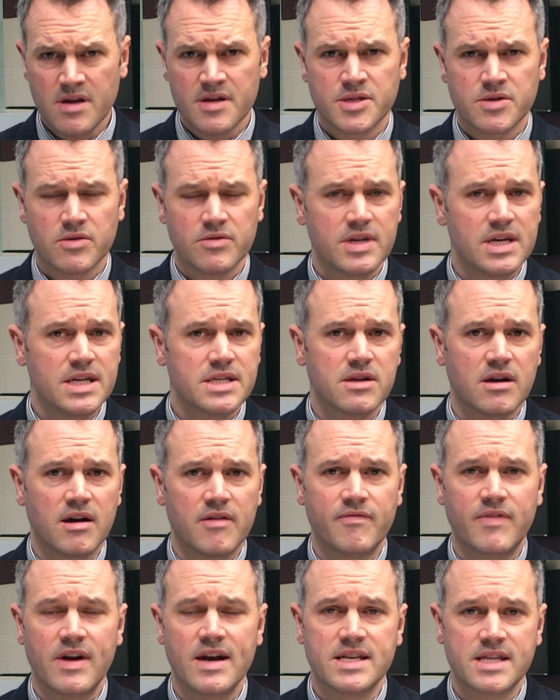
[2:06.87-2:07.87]
So these are
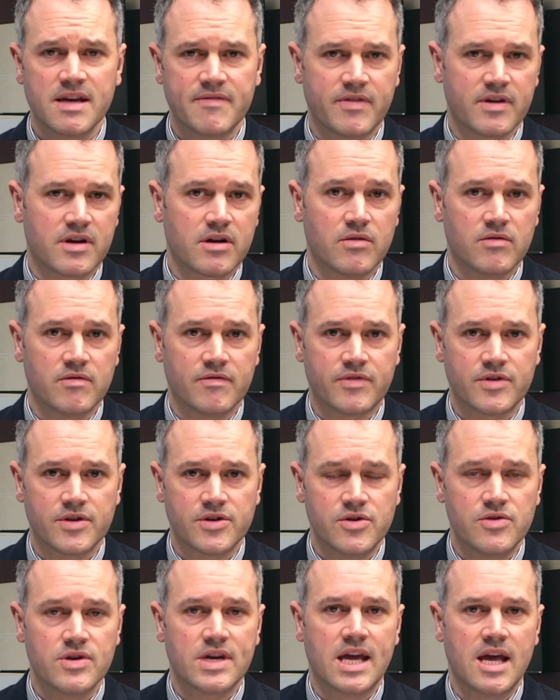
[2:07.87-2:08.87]
very difficult for
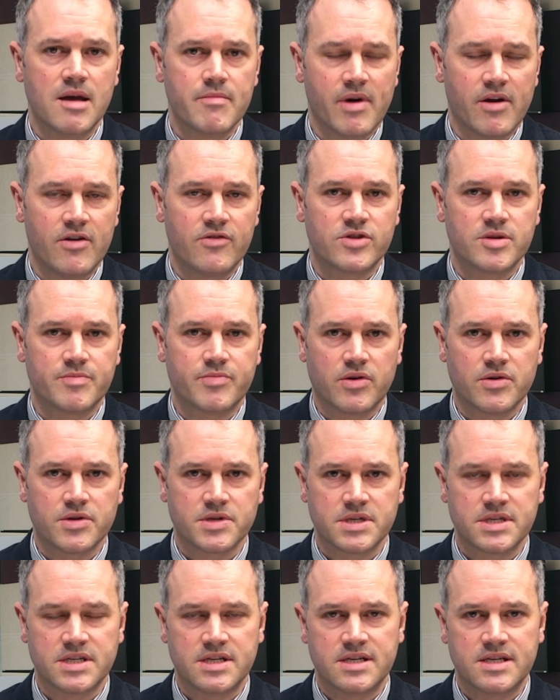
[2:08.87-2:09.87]
UK monetary
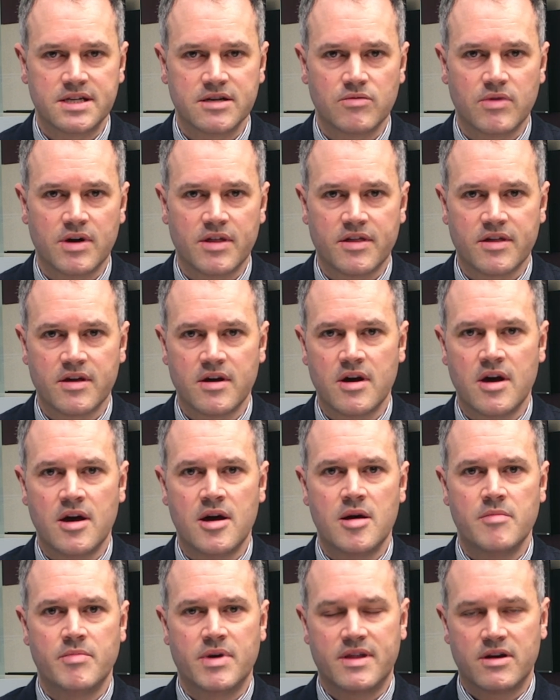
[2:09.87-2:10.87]
policy to deal with,
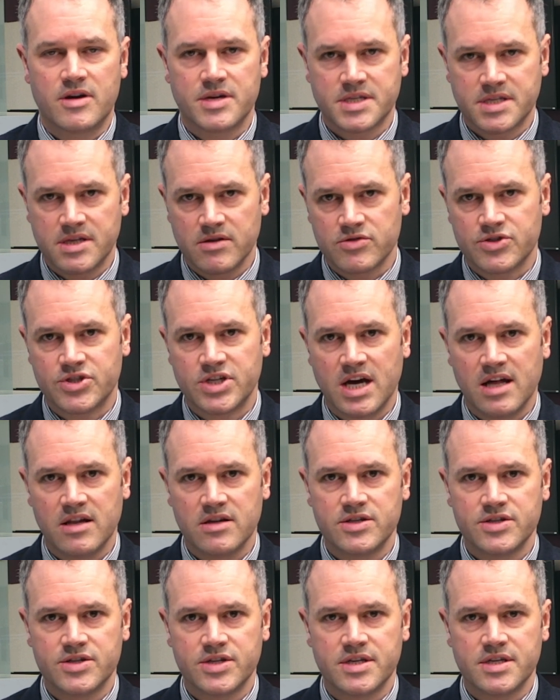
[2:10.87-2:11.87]
but there are still
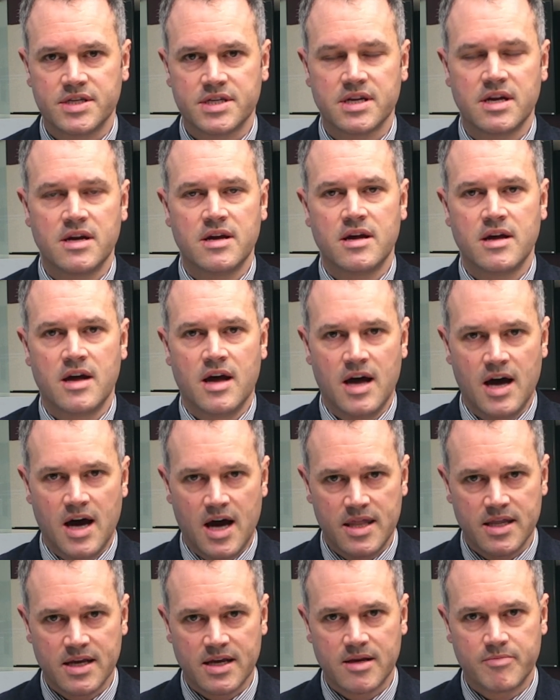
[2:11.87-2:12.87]
challenges,
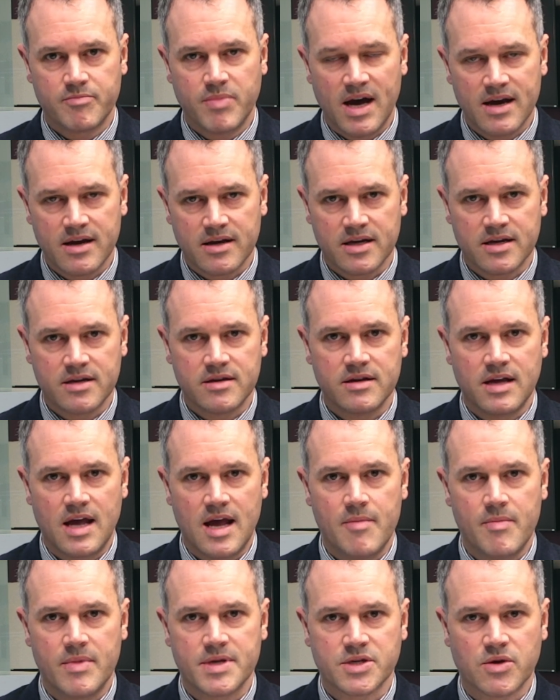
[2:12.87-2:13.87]
and the bank
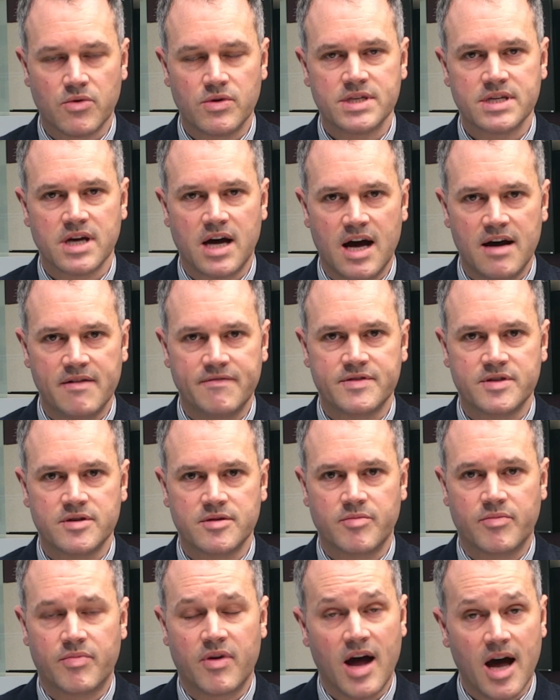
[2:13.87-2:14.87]
um, is going to have
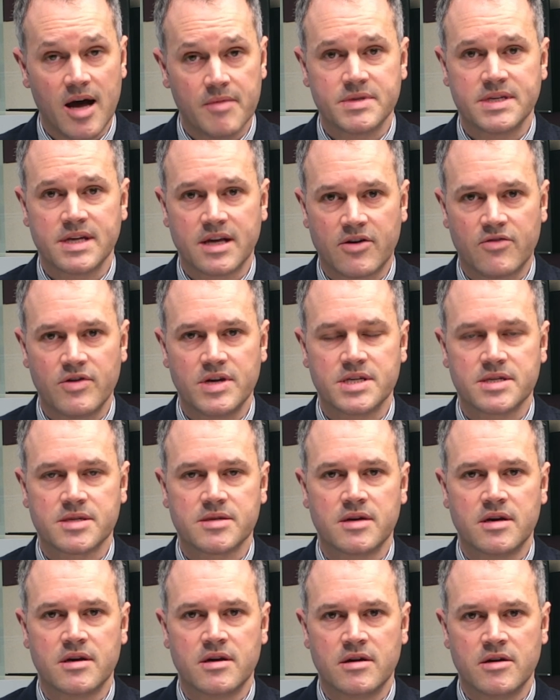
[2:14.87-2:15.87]
to perhaps
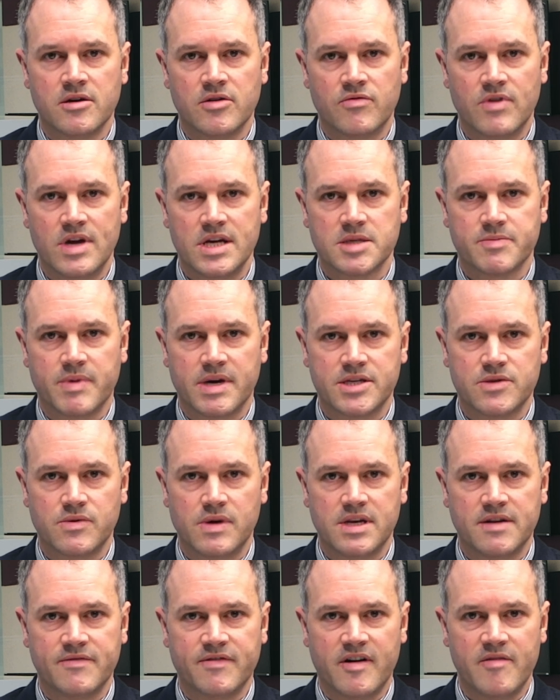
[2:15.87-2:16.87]
increase rates by
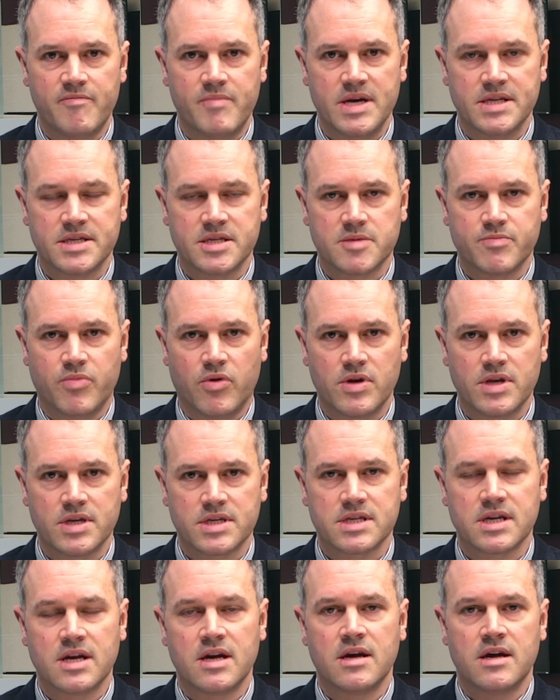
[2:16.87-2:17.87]
25 basis
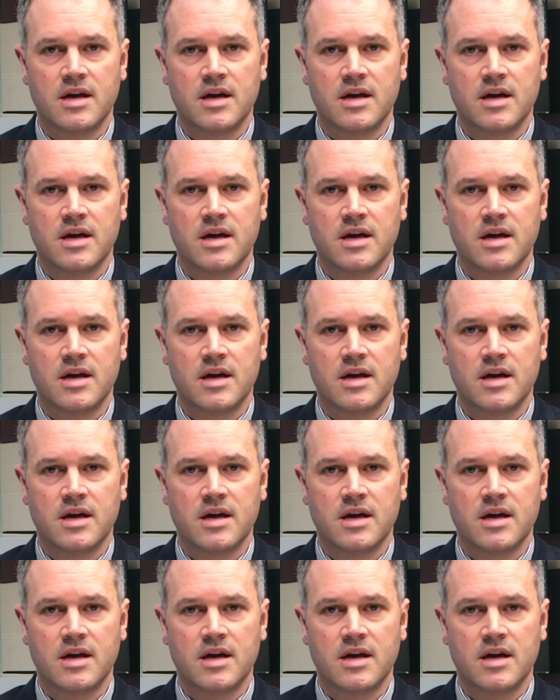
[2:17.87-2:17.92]
points.